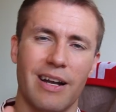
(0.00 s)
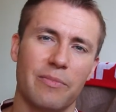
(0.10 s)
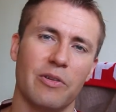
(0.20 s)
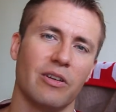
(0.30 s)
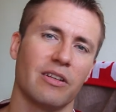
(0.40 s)

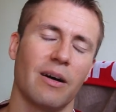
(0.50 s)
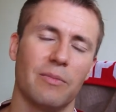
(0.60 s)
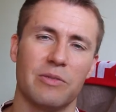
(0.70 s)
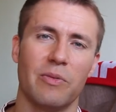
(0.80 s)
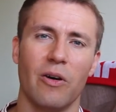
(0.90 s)
Let me know in the
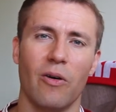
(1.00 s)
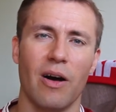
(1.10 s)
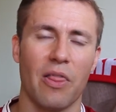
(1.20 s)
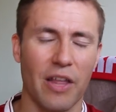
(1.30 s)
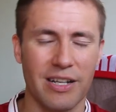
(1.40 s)
comments below,
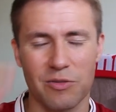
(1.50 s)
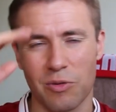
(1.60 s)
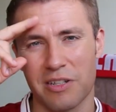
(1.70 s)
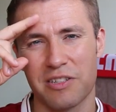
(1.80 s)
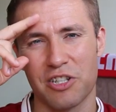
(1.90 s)
and thanks
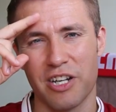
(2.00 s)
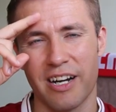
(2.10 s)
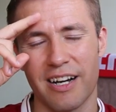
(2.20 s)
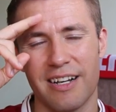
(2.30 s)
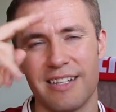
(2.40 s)
for
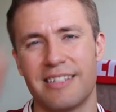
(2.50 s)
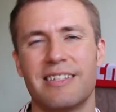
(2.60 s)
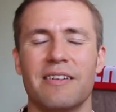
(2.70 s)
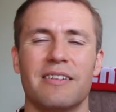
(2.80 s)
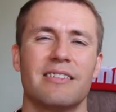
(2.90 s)
watching.
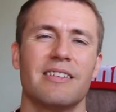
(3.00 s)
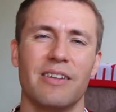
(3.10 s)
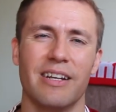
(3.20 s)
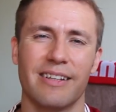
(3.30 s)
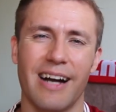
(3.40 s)
See
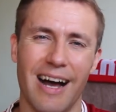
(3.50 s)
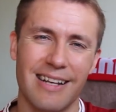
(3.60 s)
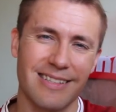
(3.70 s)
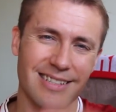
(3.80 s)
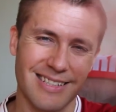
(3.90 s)
you later guys.